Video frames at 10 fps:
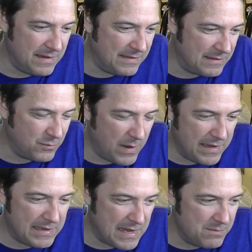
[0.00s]
and that's why
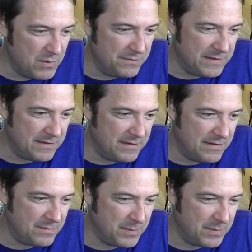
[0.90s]
he kind of moved into this.